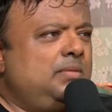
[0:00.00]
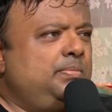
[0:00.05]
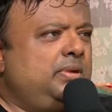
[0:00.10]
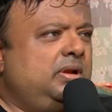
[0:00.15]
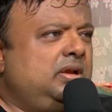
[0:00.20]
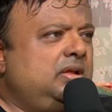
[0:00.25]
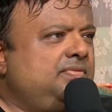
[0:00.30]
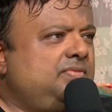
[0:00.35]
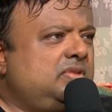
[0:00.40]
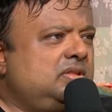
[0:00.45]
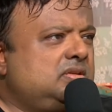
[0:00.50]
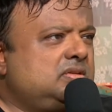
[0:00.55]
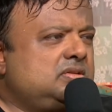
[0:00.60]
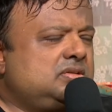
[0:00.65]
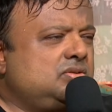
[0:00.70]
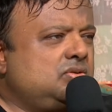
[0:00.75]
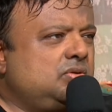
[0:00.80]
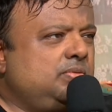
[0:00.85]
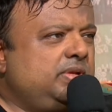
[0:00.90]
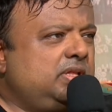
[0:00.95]
believe that this is
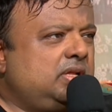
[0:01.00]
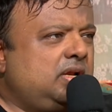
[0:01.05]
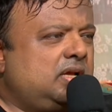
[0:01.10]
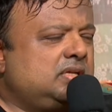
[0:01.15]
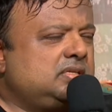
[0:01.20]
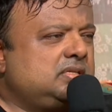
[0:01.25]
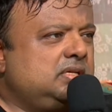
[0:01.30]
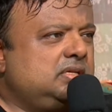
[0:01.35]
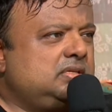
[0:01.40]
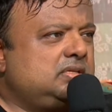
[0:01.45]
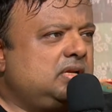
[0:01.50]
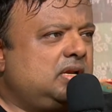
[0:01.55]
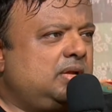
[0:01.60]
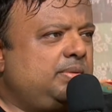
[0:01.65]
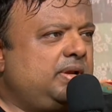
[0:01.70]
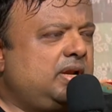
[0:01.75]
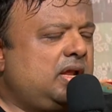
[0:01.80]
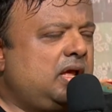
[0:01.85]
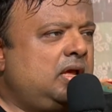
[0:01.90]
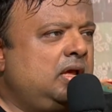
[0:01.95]
going to be the last season. I
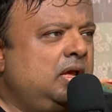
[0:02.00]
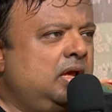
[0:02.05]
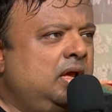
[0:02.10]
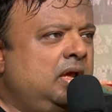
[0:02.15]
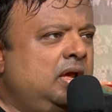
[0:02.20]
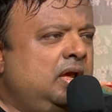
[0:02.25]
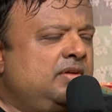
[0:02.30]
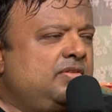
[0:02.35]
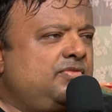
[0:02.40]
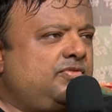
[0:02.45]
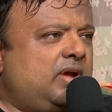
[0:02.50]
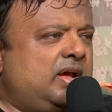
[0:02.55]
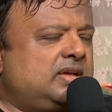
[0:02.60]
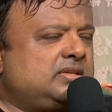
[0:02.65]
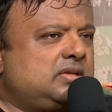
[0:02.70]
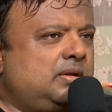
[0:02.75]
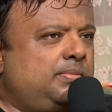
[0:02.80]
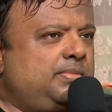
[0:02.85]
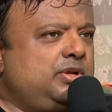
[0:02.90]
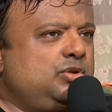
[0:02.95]
mean, as
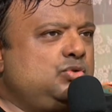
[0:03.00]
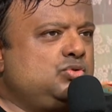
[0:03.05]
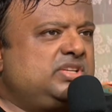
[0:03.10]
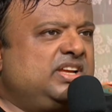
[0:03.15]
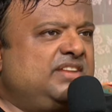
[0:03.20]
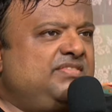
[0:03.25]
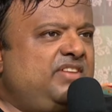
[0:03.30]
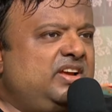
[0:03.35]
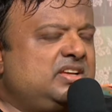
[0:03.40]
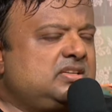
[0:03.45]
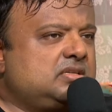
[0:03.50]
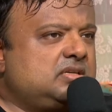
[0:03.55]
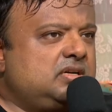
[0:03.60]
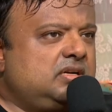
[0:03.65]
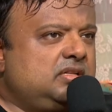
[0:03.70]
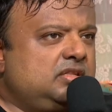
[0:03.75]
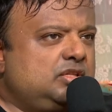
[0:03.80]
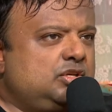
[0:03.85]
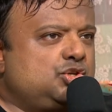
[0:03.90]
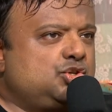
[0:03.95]
somebody who's invested
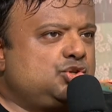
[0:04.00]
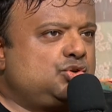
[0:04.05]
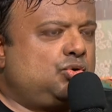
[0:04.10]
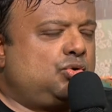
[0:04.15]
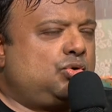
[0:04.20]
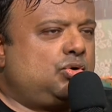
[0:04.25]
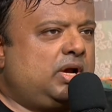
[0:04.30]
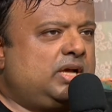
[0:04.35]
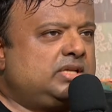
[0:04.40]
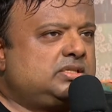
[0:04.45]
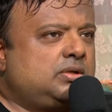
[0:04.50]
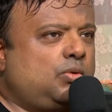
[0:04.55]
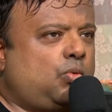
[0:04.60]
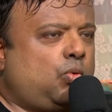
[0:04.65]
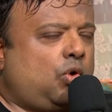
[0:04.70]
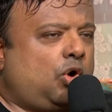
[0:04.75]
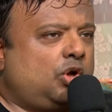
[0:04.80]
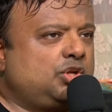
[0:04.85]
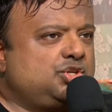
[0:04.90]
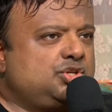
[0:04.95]
in the show as a
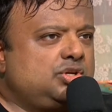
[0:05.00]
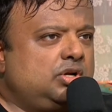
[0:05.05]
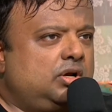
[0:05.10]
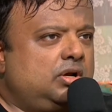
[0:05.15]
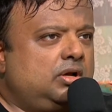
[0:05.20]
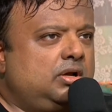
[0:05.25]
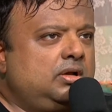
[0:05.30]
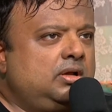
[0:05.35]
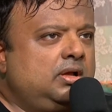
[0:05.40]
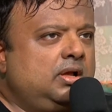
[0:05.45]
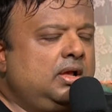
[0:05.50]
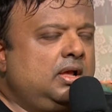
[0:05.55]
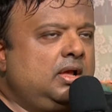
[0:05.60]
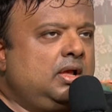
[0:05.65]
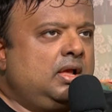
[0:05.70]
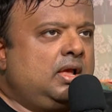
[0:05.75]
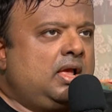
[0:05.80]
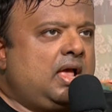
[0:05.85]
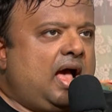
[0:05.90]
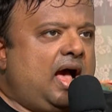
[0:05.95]
watcher,
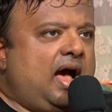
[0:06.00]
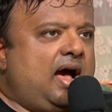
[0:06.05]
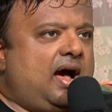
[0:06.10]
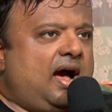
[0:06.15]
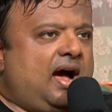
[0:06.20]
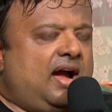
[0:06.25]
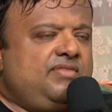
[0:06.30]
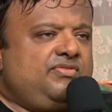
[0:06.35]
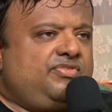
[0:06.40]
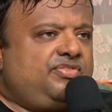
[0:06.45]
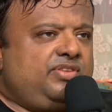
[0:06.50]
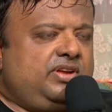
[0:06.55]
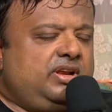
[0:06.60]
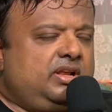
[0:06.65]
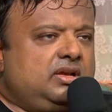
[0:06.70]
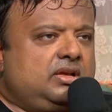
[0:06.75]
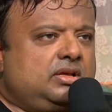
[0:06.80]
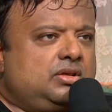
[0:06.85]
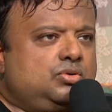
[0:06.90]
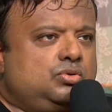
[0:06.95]
I'm feeling
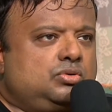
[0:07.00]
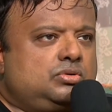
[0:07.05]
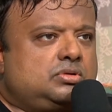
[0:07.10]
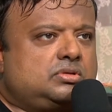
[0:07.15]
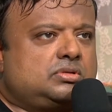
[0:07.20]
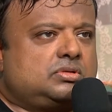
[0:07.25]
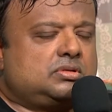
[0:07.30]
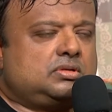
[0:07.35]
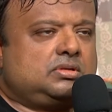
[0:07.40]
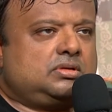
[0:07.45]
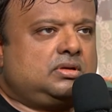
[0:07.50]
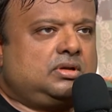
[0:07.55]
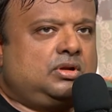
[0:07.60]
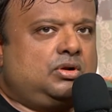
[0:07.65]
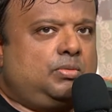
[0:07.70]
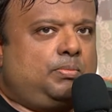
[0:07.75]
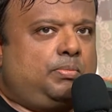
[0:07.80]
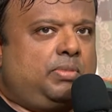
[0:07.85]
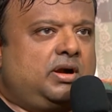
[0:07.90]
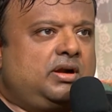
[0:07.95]
a huge... you know,
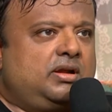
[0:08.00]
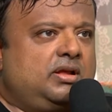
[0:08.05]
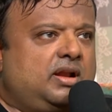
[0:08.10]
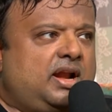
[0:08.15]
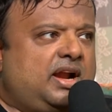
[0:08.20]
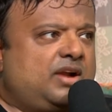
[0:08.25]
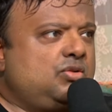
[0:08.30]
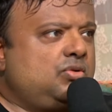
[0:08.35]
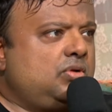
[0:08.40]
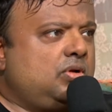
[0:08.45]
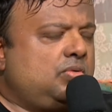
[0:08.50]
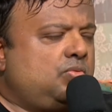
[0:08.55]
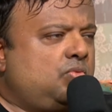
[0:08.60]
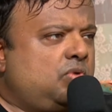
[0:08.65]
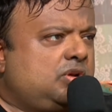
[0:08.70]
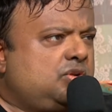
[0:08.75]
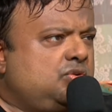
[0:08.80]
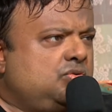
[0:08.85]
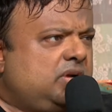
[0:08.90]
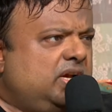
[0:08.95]
burden. I don't know
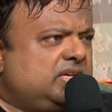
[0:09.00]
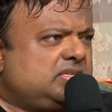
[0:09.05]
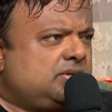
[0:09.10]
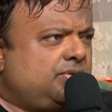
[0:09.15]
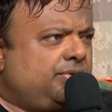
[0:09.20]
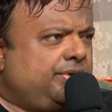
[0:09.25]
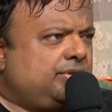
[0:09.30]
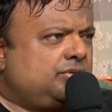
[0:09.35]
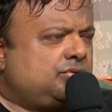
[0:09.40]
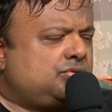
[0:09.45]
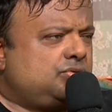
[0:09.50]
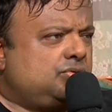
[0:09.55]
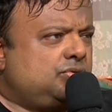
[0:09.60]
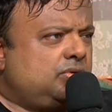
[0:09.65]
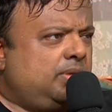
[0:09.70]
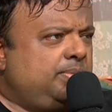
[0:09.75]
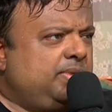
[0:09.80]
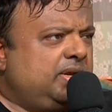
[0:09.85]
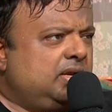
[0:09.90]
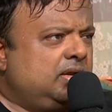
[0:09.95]
what you guys are going through. I
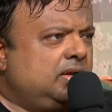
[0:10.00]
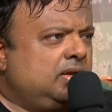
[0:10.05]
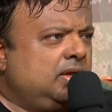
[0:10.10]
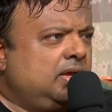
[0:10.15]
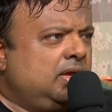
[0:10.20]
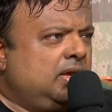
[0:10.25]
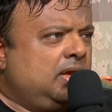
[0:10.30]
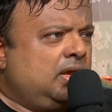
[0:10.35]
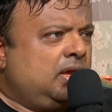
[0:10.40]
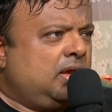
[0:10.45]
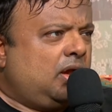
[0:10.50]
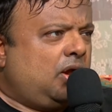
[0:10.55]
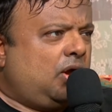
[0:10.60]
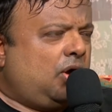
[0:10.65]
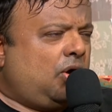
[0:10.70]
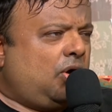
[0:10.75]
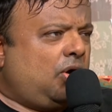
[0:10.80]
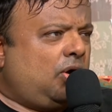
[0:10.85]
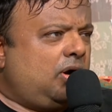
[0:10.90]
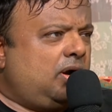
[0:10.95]
mean,
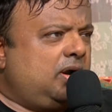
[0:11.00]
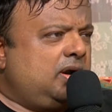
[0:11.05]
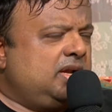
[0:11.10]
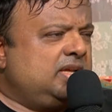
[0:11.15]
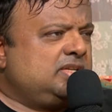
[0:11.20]
or is